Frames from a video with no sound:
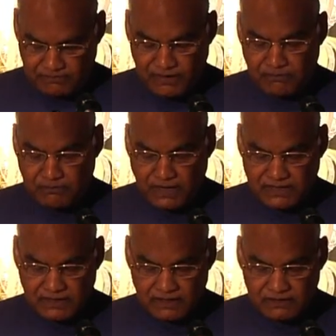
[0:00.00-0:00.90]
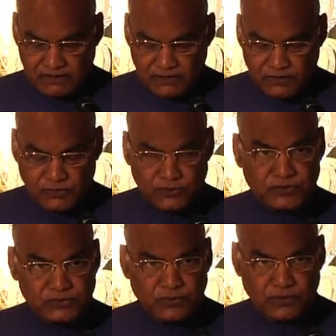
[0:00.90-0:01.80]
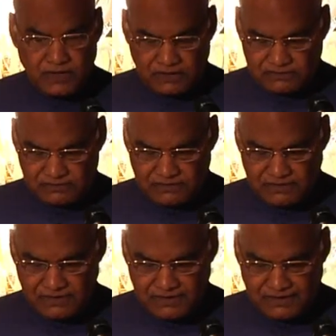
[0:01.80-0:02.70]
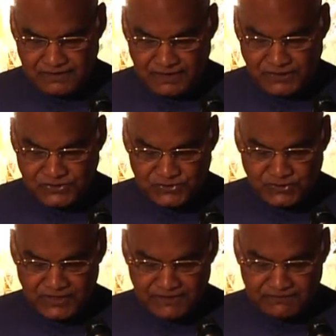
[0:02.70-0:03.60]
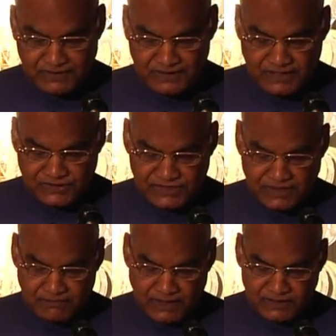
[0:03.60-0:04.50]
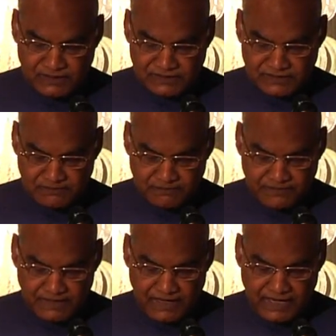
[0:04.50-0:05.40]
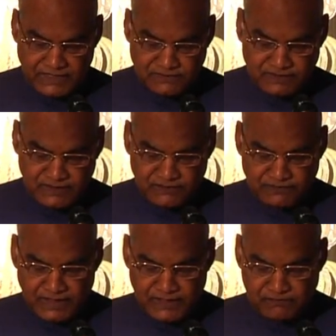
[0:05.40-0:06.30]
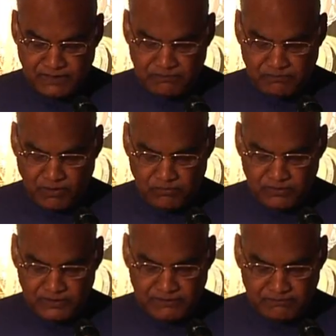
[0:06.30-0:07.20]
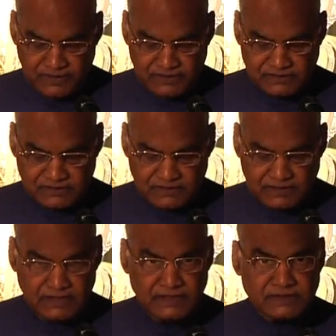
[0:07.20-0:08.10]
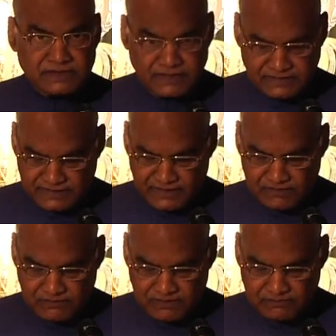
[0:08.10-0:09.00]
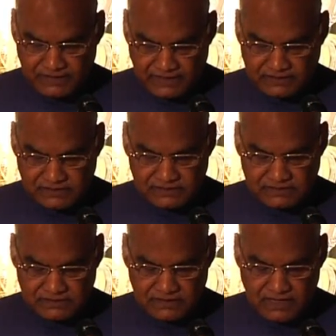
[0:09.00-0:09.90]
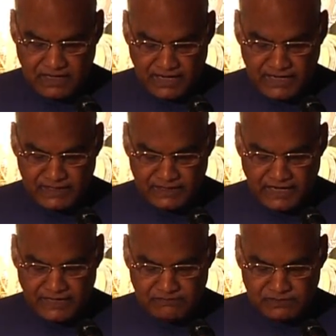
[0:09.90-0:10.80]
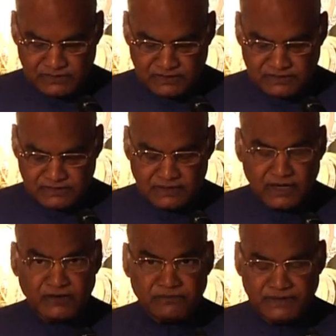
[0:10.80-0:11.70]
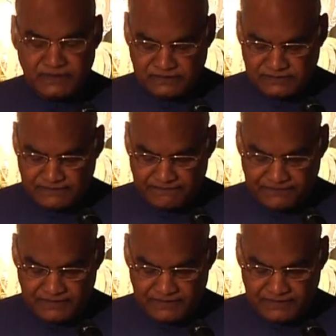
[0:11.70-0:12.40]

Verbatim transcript: From Bata to Skoda. The story of India-Czech partnership has been defined by popular embrace, sustainable practices, and high business confidence.